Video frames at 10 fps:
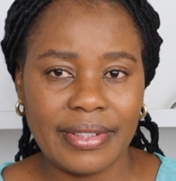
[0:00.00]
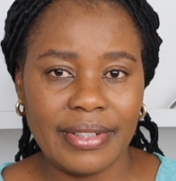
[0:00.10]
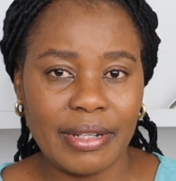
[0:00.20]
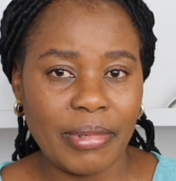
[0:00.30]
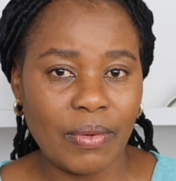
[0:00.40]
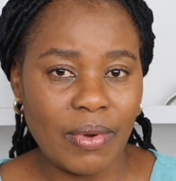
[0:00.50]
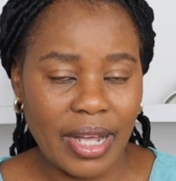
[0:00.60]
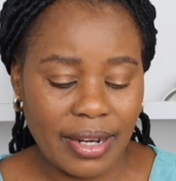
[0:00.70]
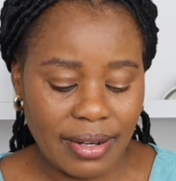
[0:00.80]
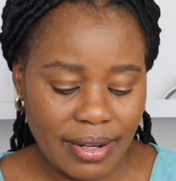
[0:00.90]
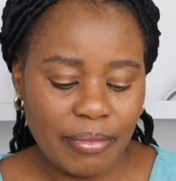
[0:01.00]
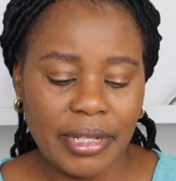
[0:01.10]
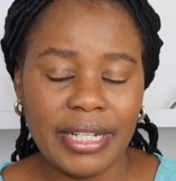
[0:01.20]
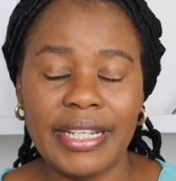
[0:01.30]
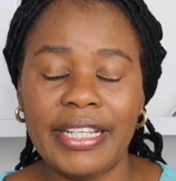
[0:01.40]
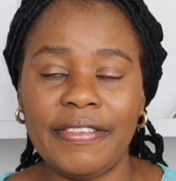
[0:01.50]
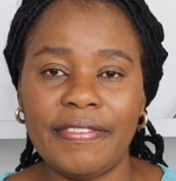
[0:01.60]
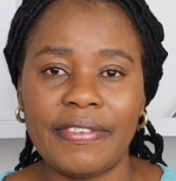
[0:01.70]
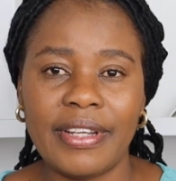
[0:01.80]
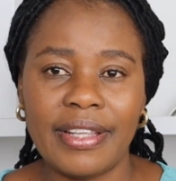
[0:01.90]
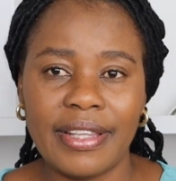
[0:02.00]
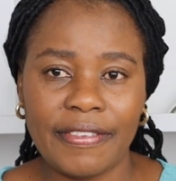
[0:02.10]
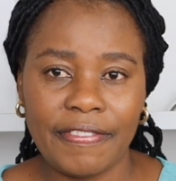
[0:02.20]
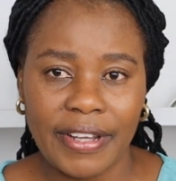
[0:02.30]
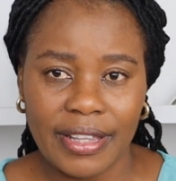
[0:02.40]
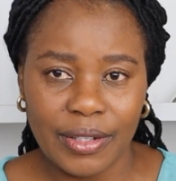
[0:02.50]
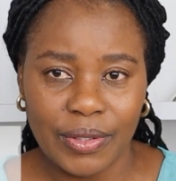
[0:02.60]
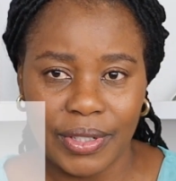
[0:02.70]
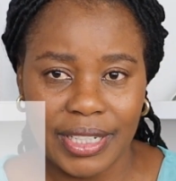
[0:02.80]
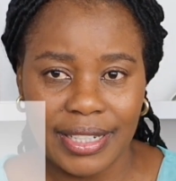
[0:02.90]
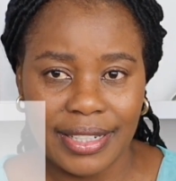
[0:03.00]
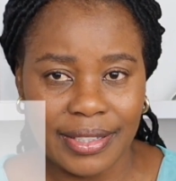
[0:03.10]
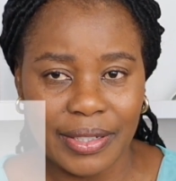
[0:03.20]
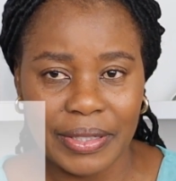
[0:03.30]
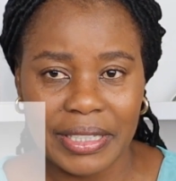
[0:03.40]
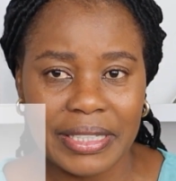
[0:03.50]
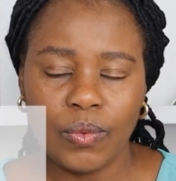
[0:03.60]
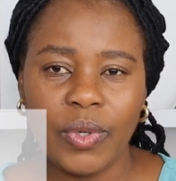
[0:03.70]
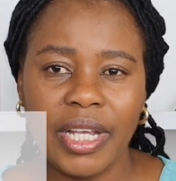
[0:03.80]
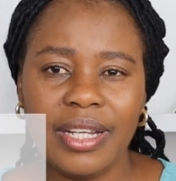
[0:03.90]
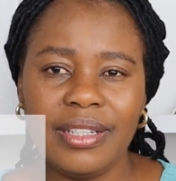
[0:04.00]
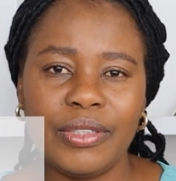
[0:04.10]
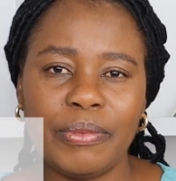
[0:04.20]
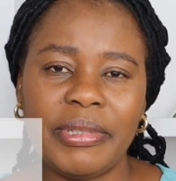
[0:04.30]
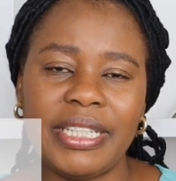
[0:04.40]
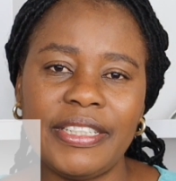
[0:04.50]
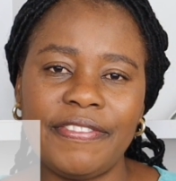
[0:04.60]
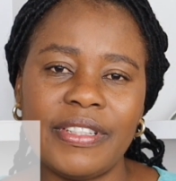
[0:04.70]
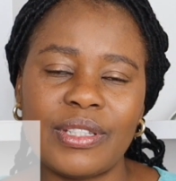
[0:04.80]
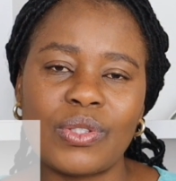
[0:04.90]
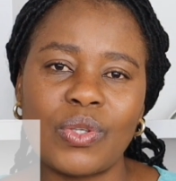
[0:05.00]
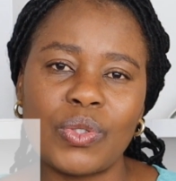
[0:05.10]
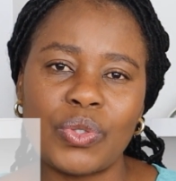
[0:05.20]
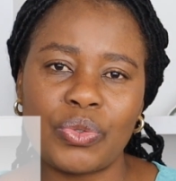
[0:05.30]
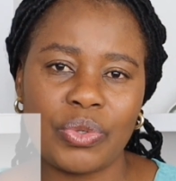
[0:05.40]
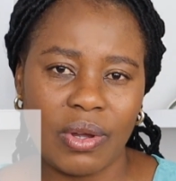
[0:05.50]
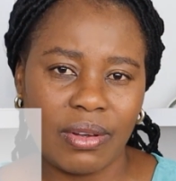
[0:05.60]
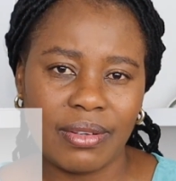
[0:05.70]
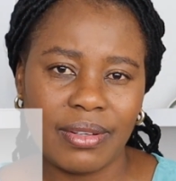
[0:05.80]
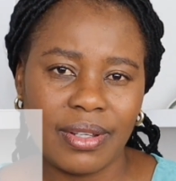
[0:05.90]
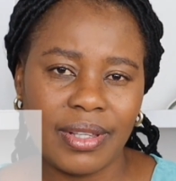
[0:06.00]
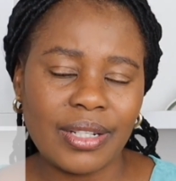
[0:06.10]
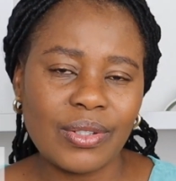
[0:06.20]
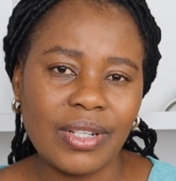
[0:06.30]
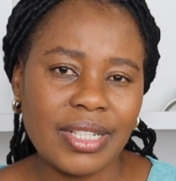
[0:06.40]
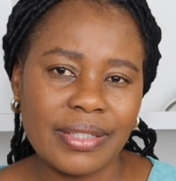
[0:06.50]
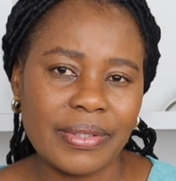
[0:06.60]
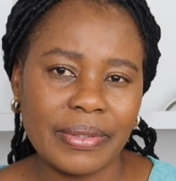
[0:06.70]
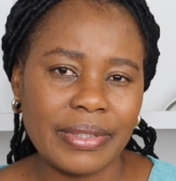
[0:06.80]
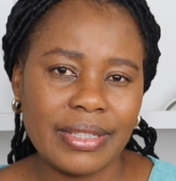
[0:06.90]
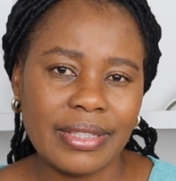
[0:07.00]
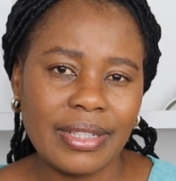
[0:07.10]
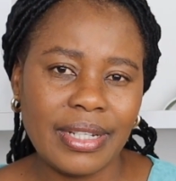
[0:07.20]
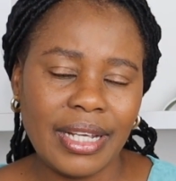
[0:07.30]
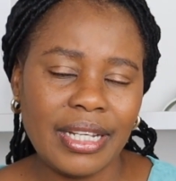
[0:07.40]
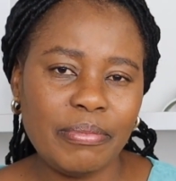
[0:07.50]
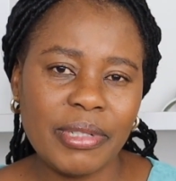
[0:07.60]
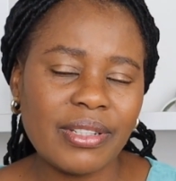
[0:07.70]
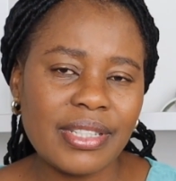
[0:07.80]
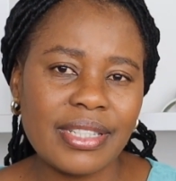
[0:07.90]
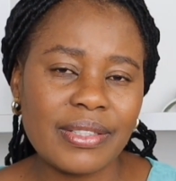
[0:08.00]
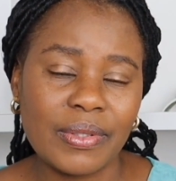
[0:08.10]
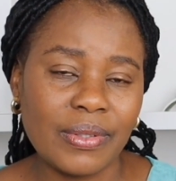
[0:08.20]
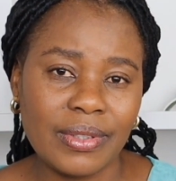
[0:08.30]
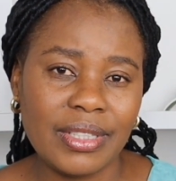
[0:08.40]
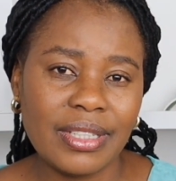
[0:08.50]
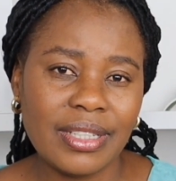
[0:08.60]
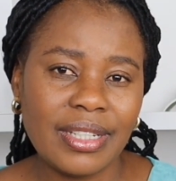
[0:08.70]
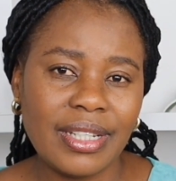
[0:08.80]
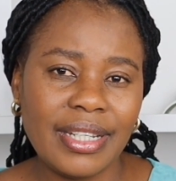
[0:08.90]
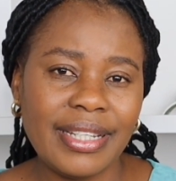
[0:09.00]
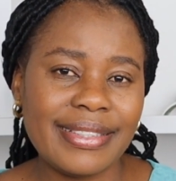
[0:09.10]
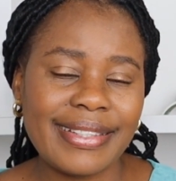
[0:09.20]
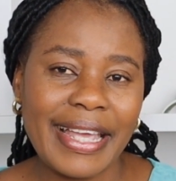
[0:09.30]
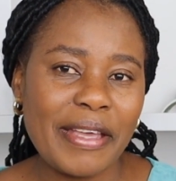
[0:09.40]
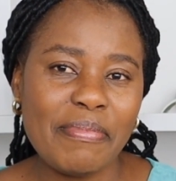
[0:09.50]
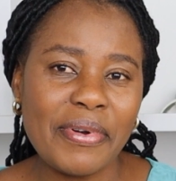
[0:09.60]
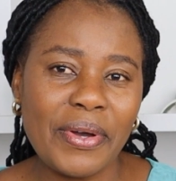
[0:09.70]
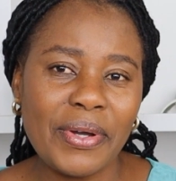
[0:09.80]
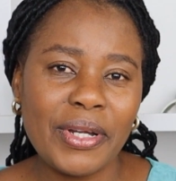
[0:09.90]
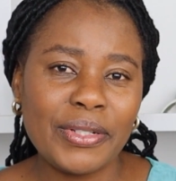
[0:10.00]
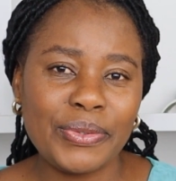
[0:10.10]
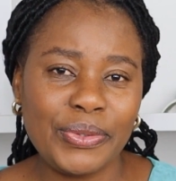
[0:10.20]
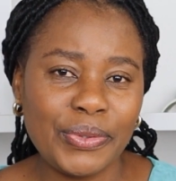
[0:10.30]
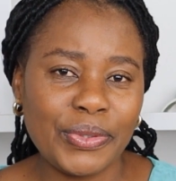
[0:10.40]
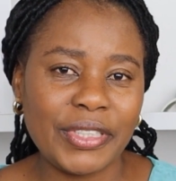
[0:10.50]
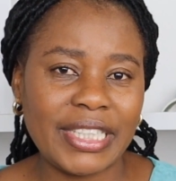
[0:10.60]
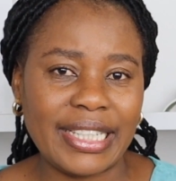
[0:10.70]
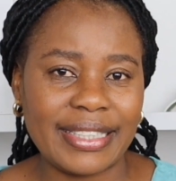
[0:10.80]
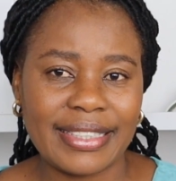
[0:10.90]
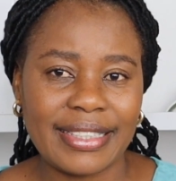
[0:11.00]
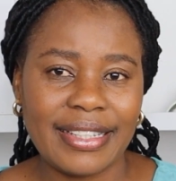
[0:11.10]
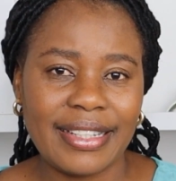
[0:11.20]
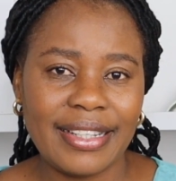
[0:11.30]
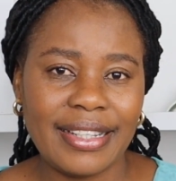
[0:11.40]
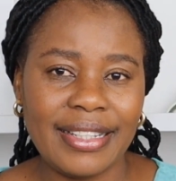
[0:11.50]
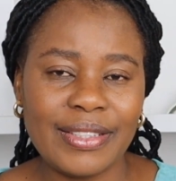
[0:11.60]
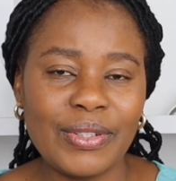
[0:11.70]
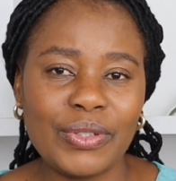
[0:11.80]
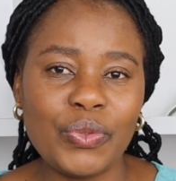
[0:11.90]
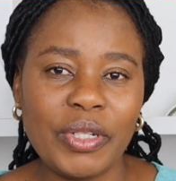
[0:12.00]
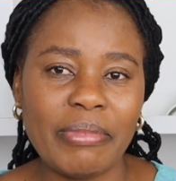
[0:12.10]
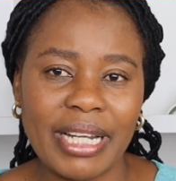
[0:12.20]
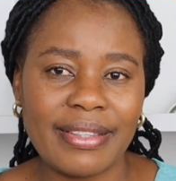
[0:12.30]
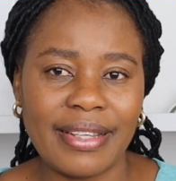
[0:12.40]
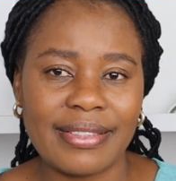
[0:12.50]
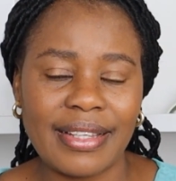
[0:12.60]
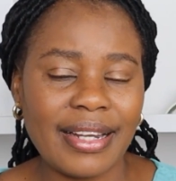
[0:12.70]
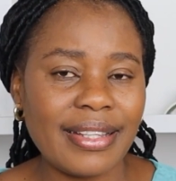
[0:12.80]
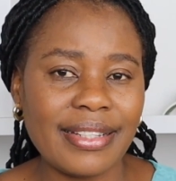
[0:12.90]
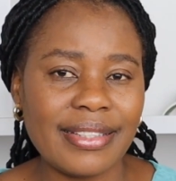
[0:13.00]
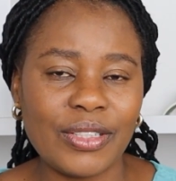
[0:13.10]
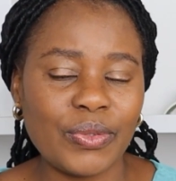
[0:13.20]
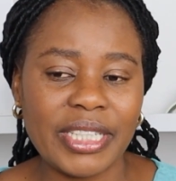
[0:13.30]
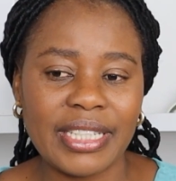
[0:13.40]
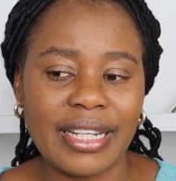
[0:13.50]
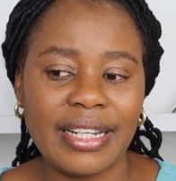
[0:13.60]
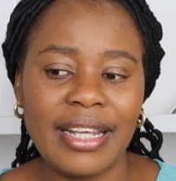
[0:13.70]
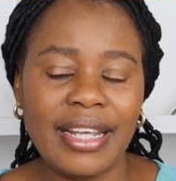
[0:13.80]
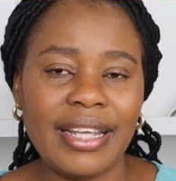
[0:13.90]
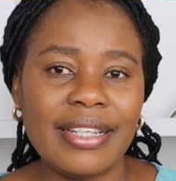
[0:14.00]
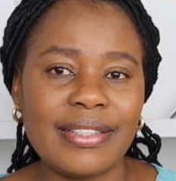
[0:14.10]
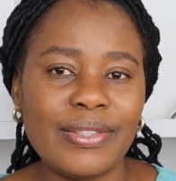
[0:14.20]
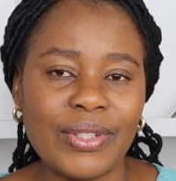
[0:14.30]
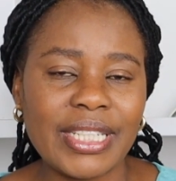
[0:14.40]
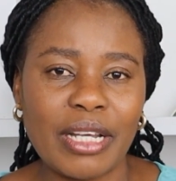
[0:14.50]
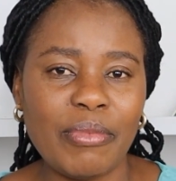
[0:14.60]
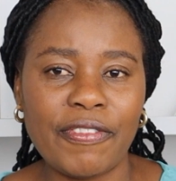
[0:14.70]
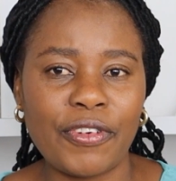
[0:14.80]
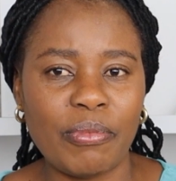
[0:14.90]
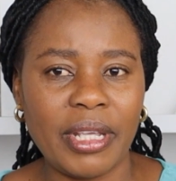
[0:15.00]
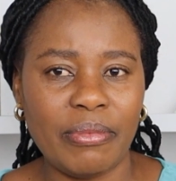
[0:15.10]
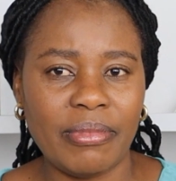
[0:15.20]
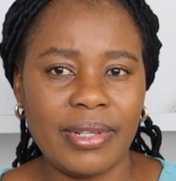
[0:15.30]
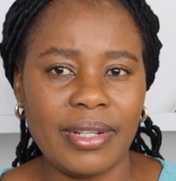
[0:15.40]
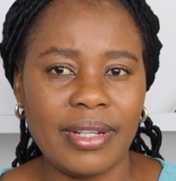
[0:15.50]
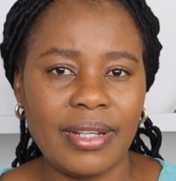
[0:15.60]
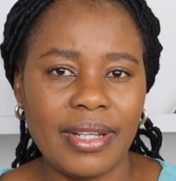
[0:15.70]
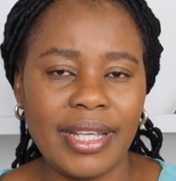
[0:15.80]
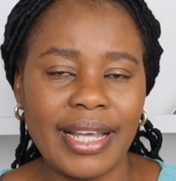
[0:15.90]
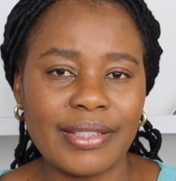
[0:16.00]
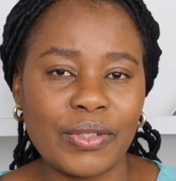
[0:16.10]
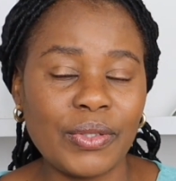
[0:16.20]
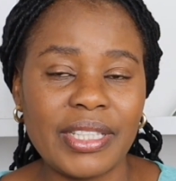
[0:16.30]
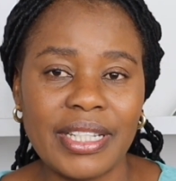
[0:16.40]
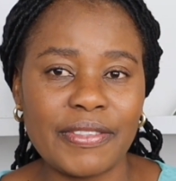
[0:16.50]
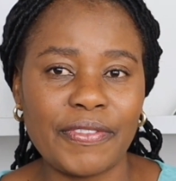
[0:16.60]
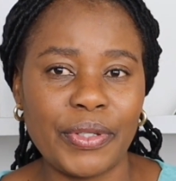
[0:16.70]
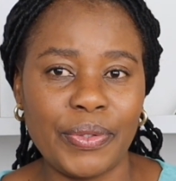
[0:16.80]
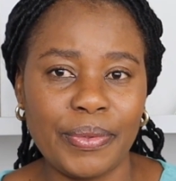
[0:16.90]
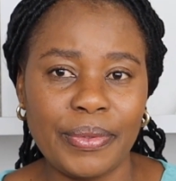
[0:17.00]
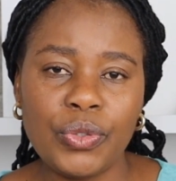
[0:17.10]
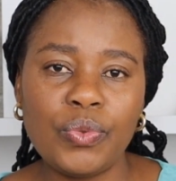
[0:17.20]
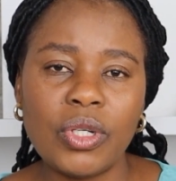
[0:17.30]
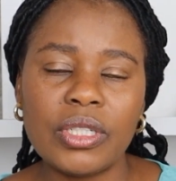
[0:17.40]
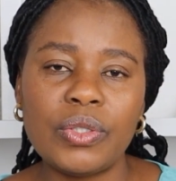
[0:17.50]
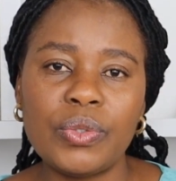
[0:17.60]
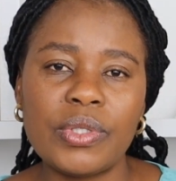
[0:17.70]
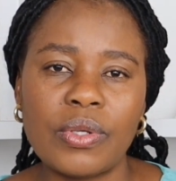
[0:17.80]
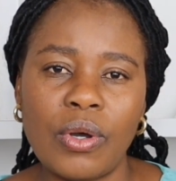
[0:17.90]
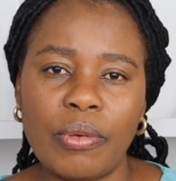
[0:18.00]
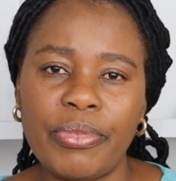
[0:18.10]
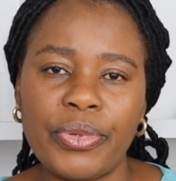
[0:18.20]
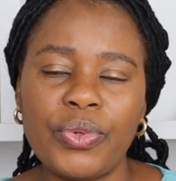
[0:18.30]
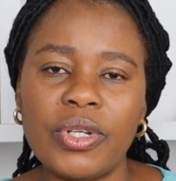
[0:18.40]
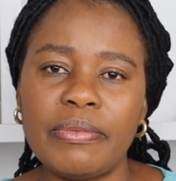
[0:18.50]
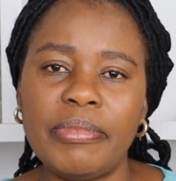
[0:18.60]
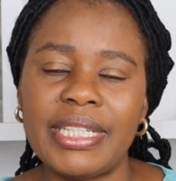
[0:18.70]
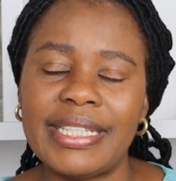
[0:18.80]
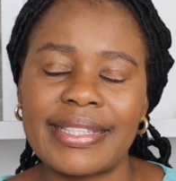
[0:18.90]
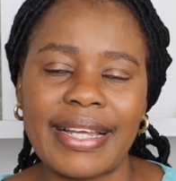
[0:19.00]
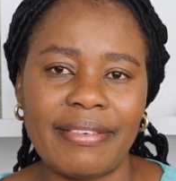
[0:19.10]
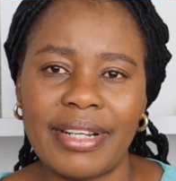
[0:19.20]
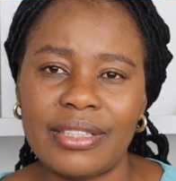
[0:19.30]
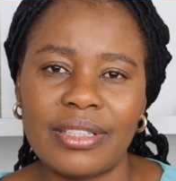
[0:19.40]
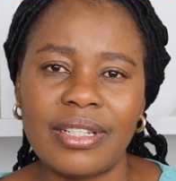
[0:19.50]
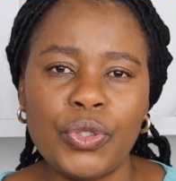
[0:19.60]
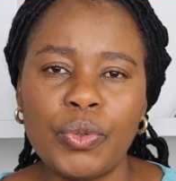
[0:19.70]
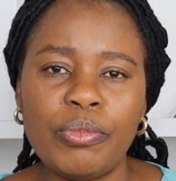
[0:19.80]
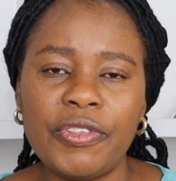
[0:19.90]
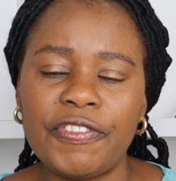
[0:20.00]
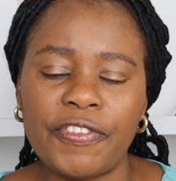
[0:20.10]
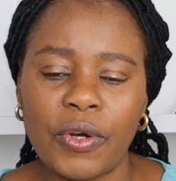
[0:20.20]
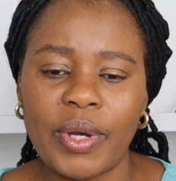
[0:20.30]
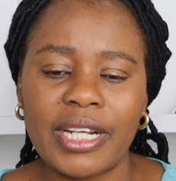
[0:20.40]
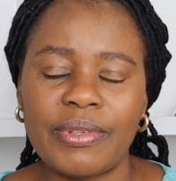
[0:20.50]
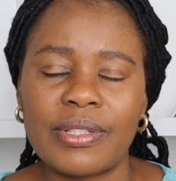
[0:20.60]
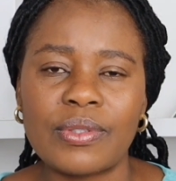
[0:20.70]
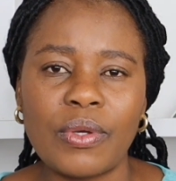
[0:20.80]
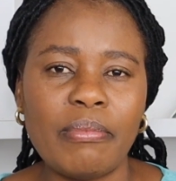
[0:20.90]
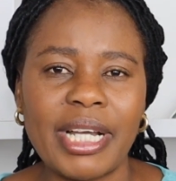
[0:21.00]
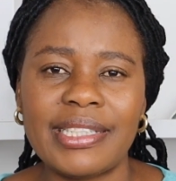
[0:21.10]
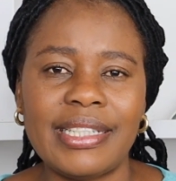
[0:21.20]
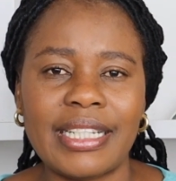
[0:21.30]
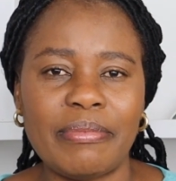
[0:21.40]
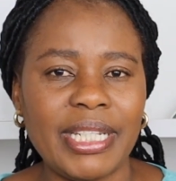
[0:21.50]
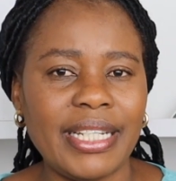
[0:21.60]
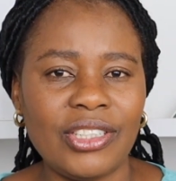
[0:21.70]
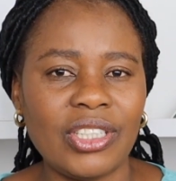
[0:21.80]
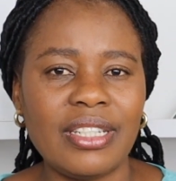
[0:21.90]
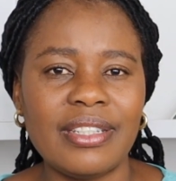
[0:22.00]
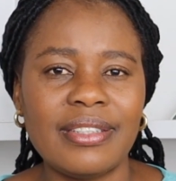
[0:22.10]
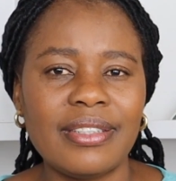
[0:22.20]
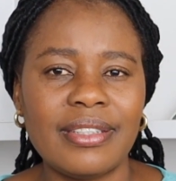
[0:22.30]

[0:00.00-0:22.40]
Number one, believe that Father God is good. When your belief is so strong that God is good, and because He's good, He's able to do good things. He's not doing bad things. And that situation is not coming from Him. He has good things for you. You won't lose hope. You won't be discouraged. You will move forward with so much determination.